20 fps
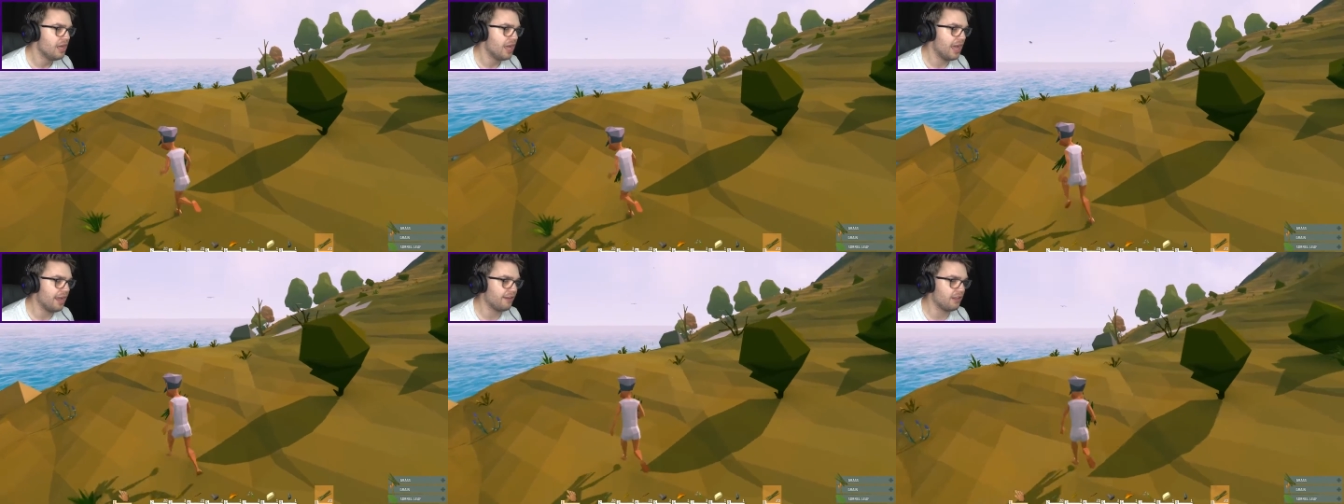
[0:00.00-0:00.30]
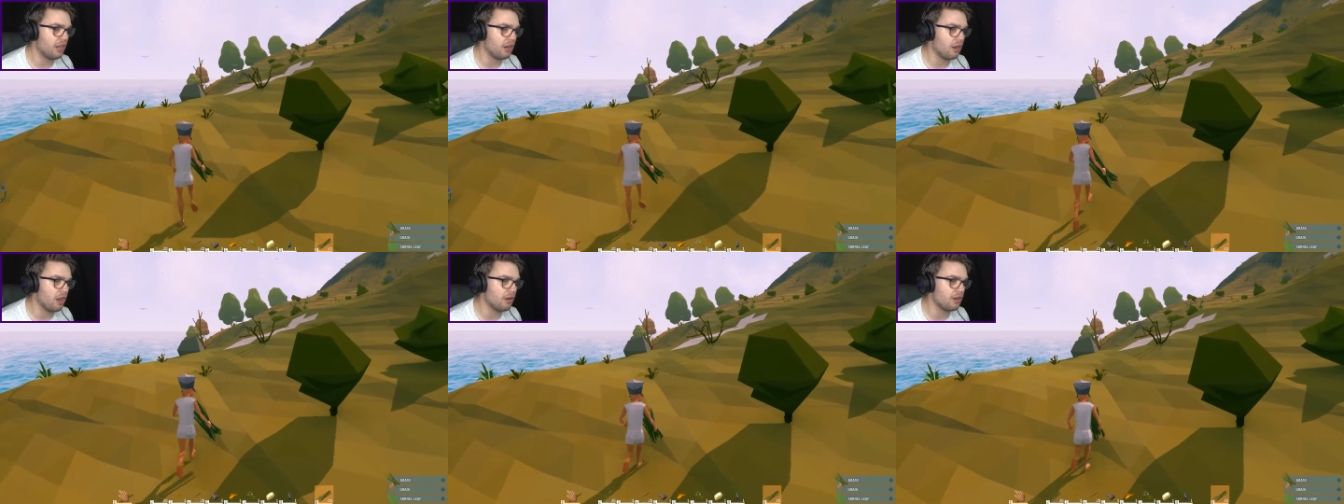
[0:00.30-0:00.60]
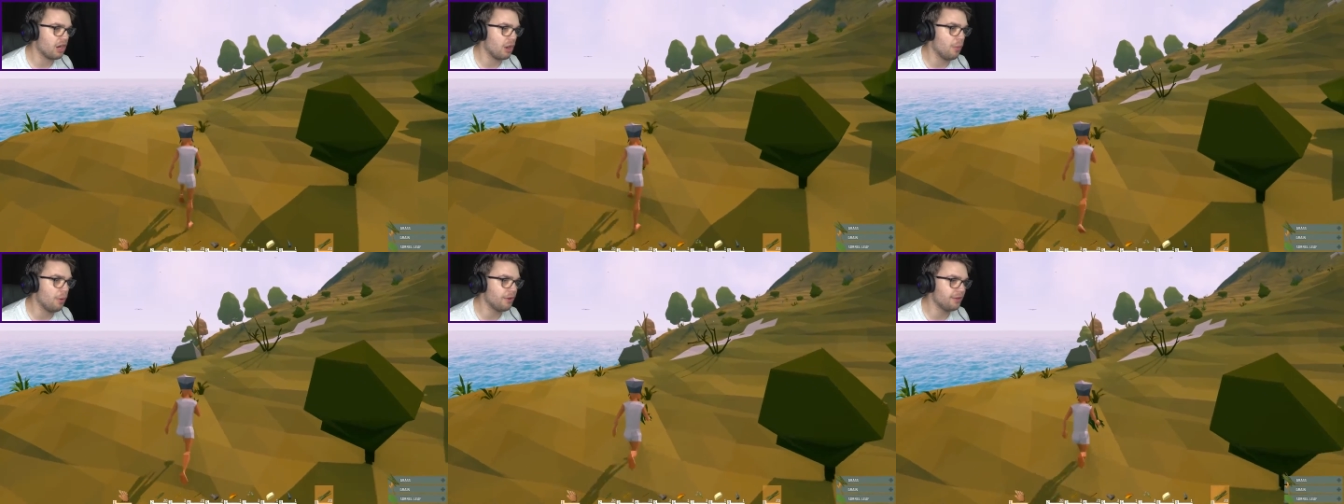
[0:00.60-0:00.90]
And like, I
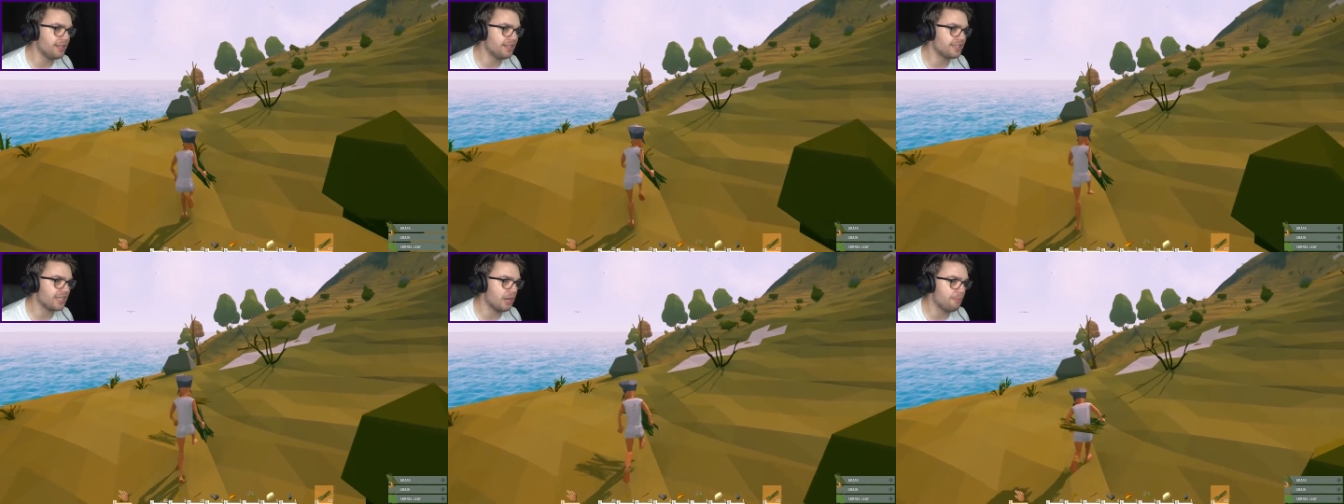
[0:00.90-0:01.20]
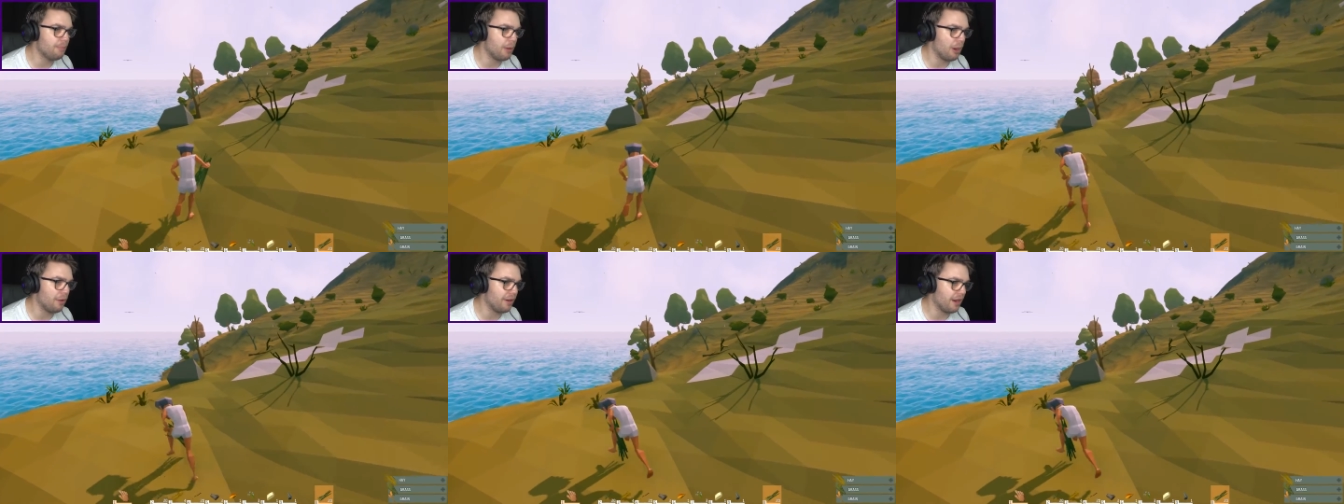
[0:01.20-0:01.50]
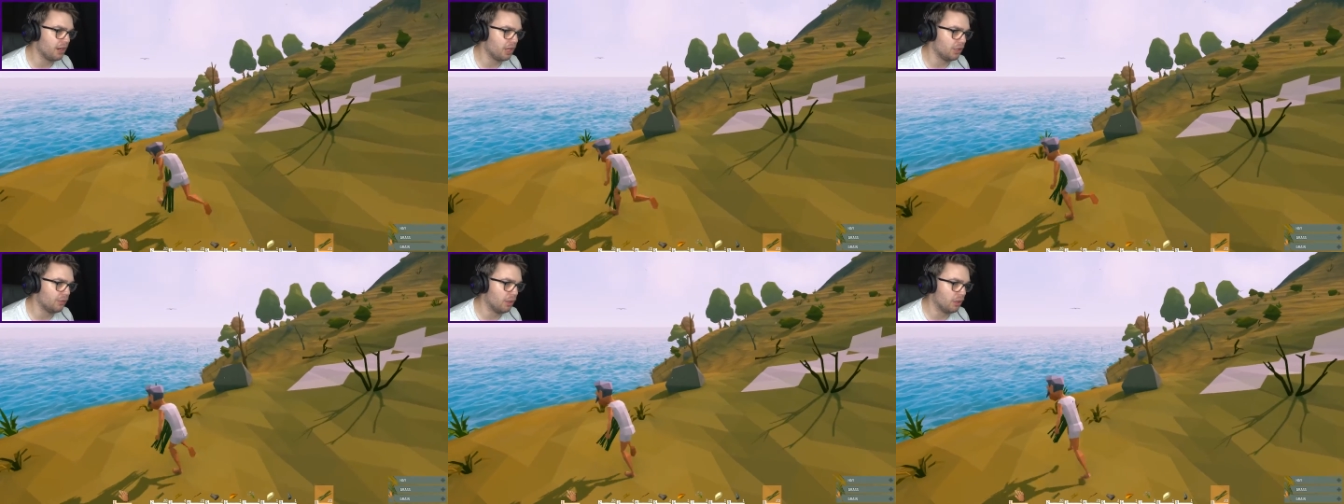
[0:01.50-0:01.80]
want to at least get a bow and
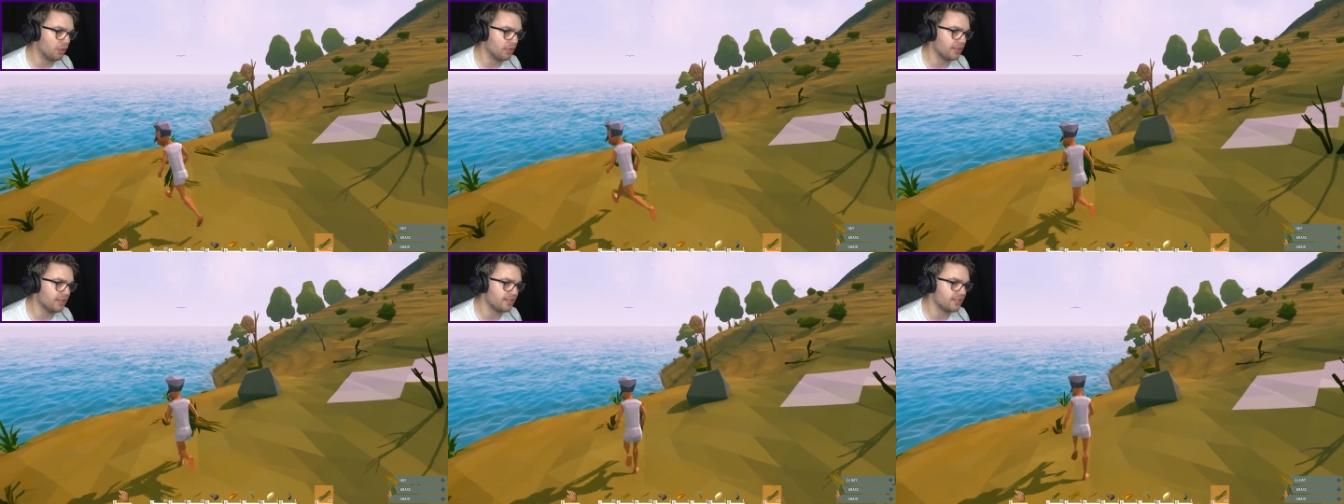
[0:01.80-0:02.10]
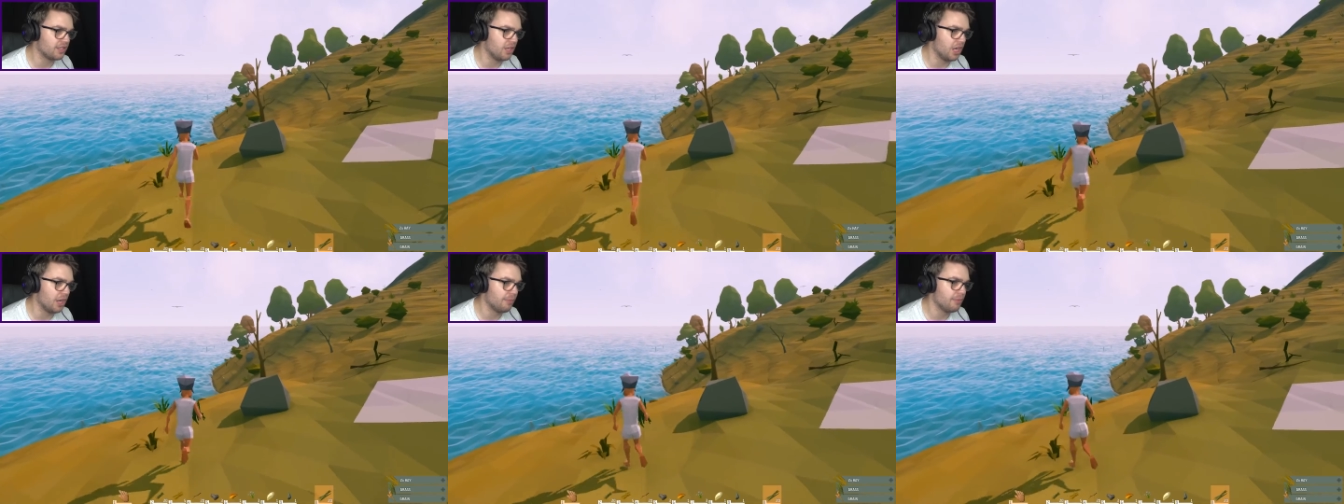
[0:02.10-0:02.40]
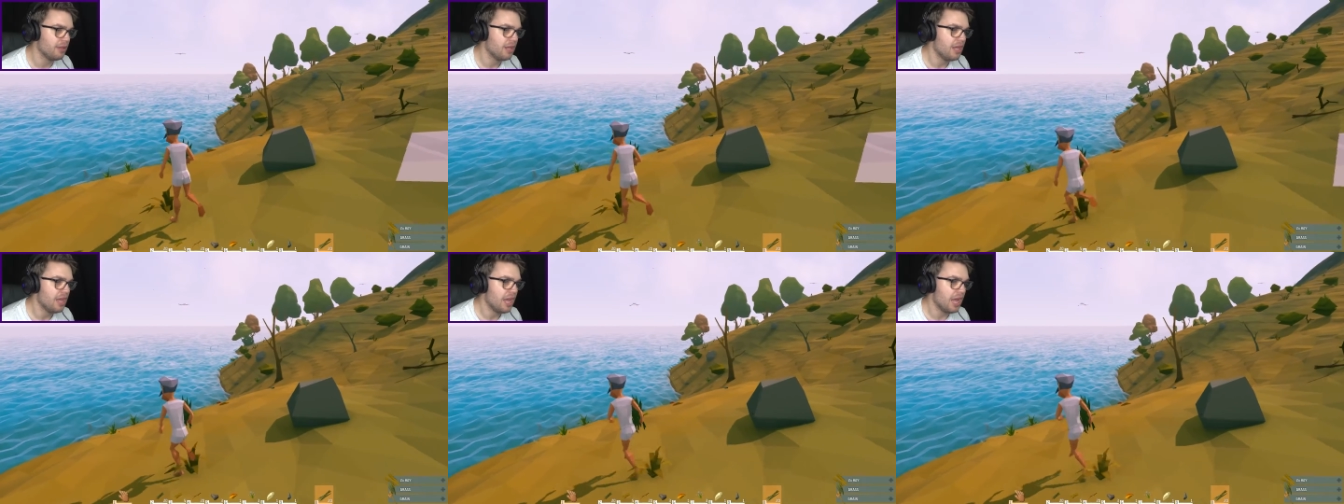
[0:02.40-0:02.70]
arrow rolling this time,